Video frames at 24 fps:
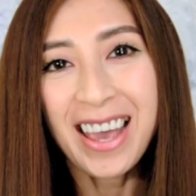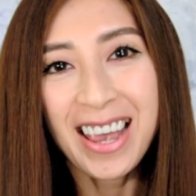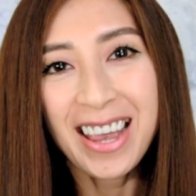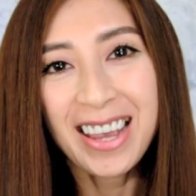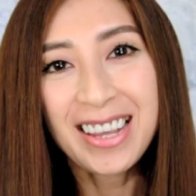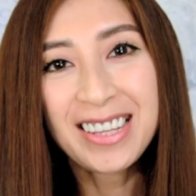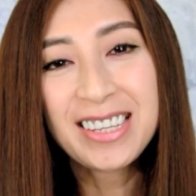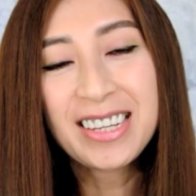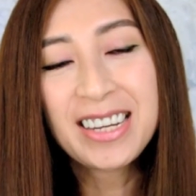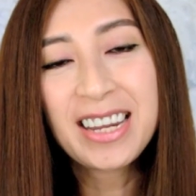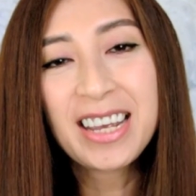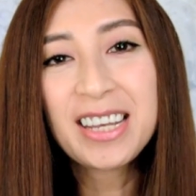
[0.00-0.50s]

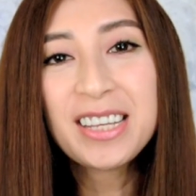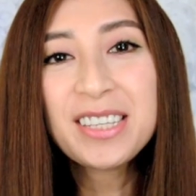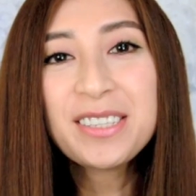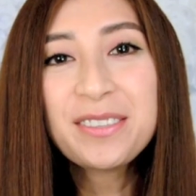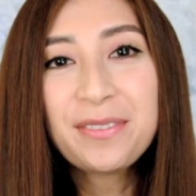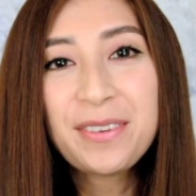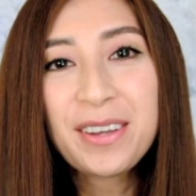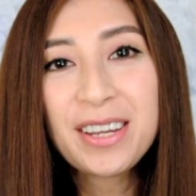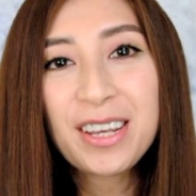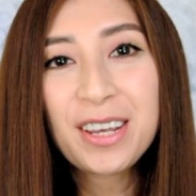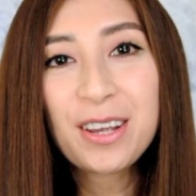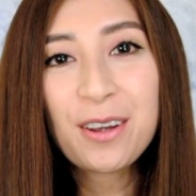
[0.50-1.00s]
In today's
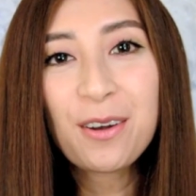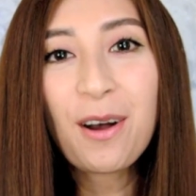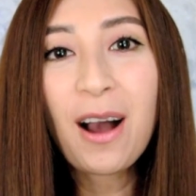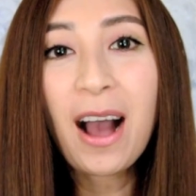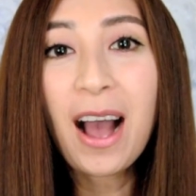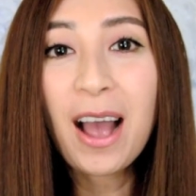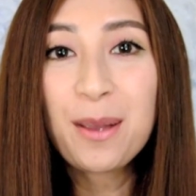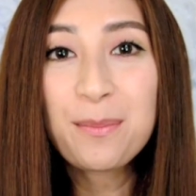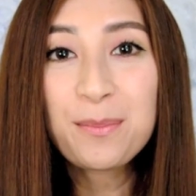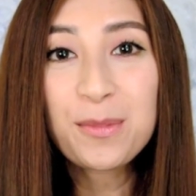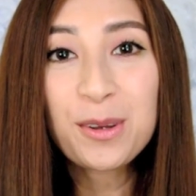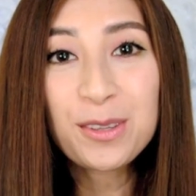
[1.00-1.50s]
video,
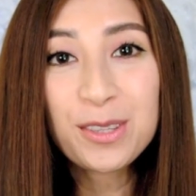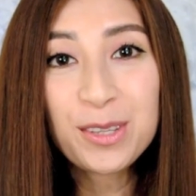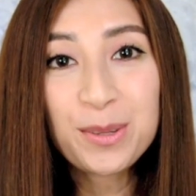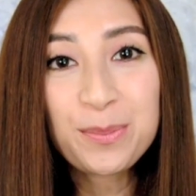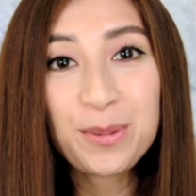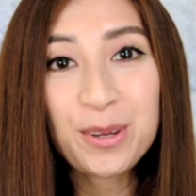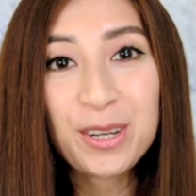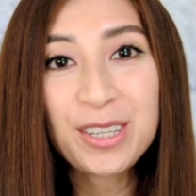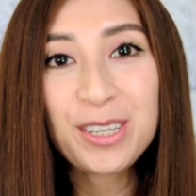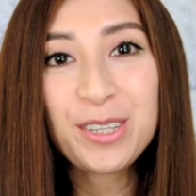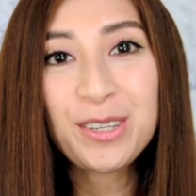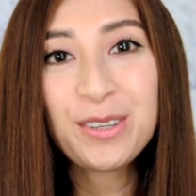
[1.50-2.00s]
I'm going to
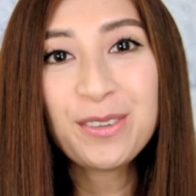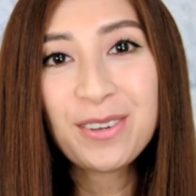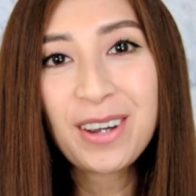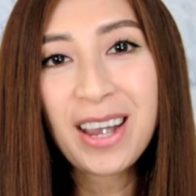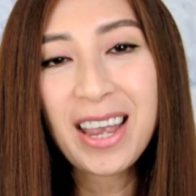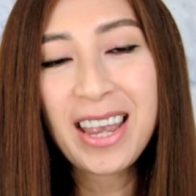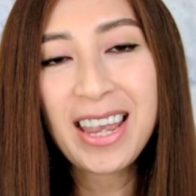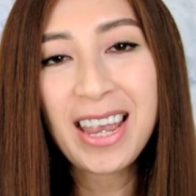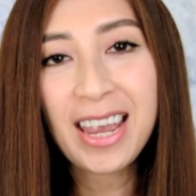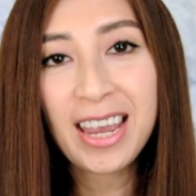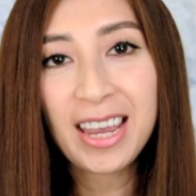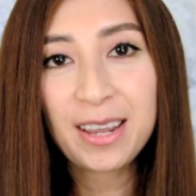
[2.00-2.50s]
bring you
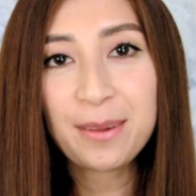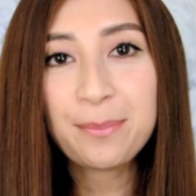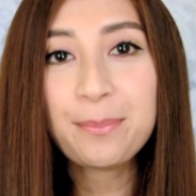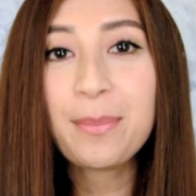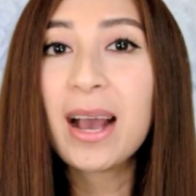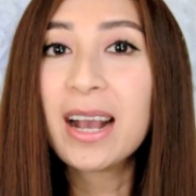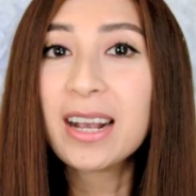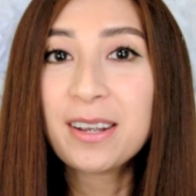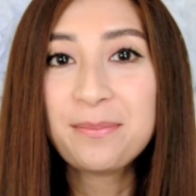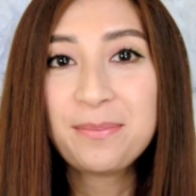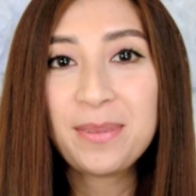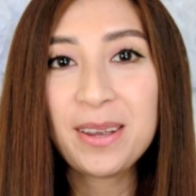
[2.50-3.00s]
a
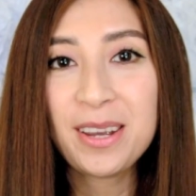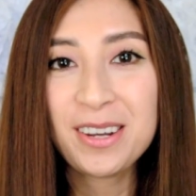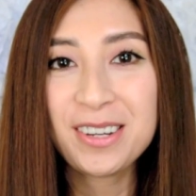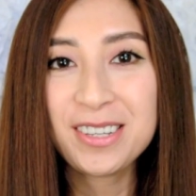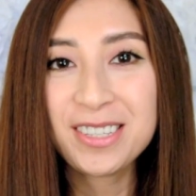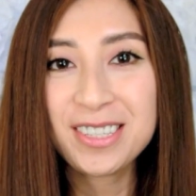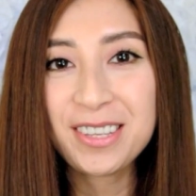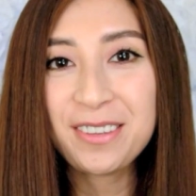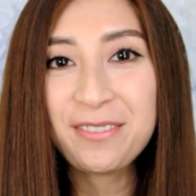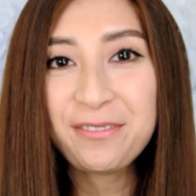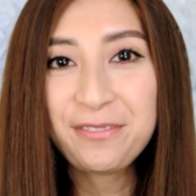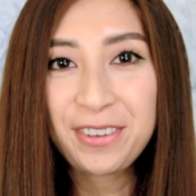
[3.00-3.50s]
handbag
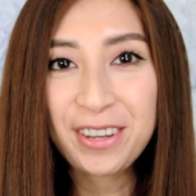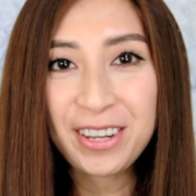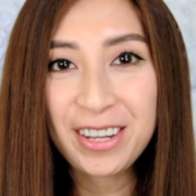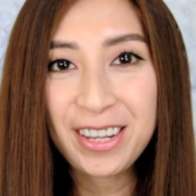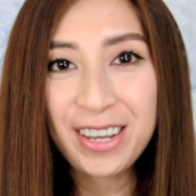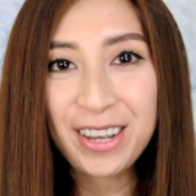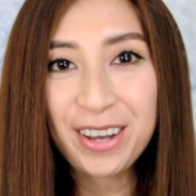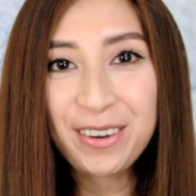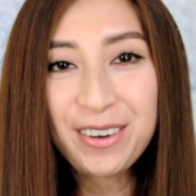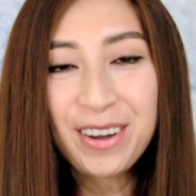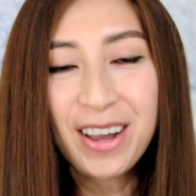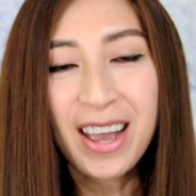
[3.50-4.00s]
comparison
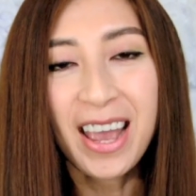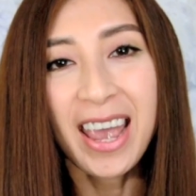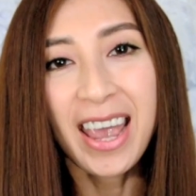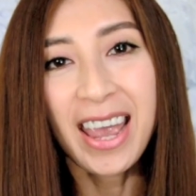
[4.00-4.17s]
video